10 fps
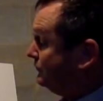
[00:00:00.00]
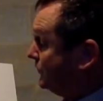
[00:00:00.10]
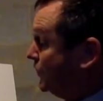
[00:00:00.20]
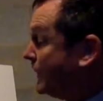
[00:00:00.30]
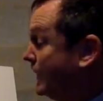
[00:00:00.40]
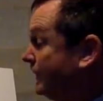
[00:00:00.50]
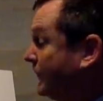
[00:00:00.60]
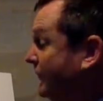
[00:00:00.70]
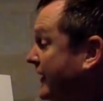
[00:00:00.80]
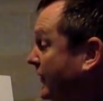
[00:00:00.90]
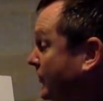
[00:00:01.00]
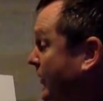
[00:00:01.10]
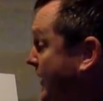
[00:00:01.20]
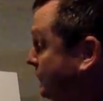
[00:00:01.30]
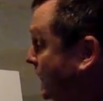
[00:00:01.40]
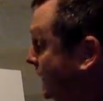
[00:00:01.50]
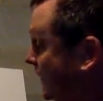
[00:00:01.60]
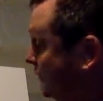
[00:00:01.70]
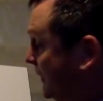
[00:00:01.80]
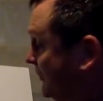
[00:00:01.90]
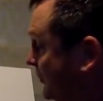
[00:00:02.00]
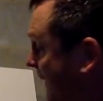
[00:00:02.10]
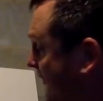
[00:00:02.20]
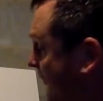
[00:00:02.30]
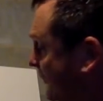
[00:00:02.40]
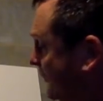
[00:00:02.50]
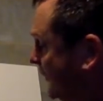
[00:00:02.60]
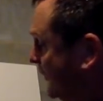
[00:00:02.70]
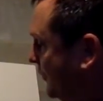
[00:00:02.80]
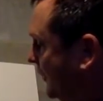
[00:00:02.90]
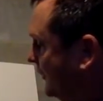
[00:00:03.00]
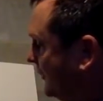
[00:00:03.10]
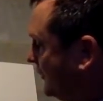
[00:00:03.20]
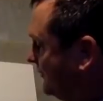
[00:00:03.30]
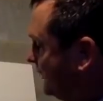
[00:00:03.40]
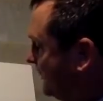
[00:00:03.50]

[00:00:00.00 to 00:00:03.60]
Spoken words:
looking at the state of the graph right now, P2 has everything it wants.